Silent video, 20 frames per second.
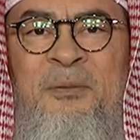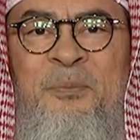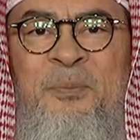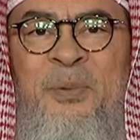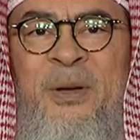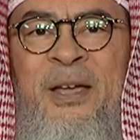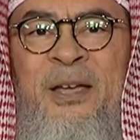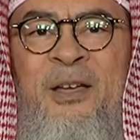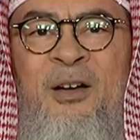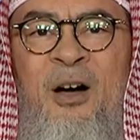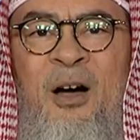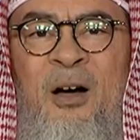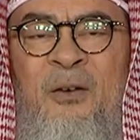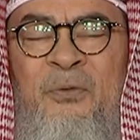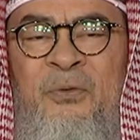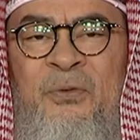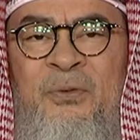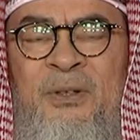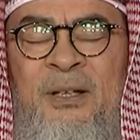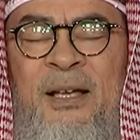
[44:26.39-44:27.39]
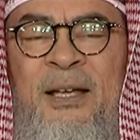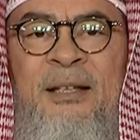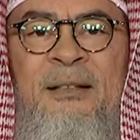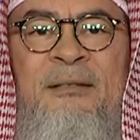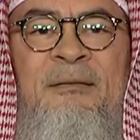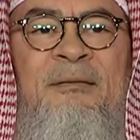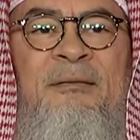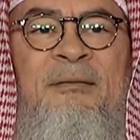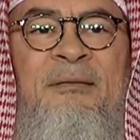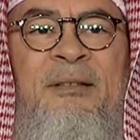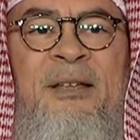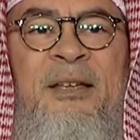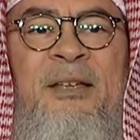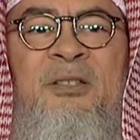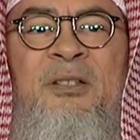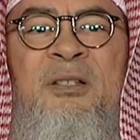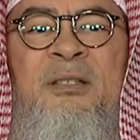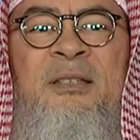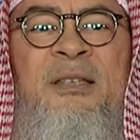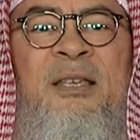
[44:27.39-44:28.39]
pay off. And they
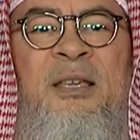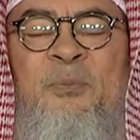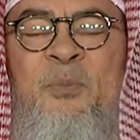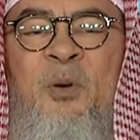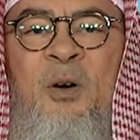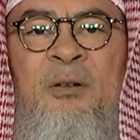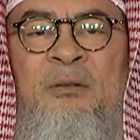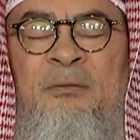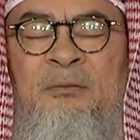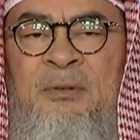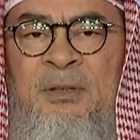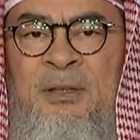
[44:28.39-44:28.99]
just keep on